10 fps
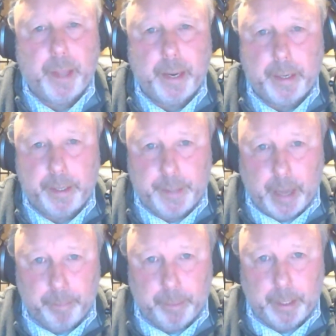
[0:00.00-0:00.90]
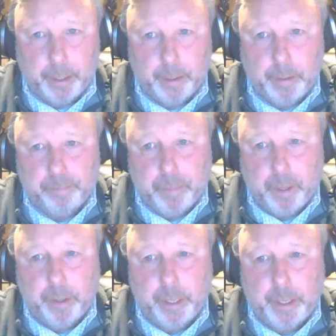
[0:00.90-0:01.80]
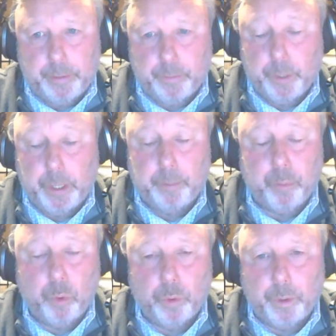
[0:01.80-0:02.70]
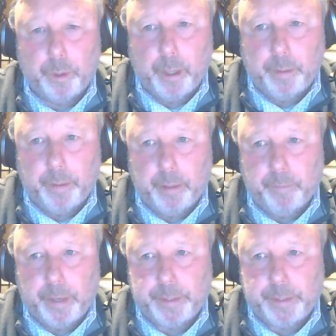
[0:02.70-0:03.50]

Where that is happening, I think it's really important that the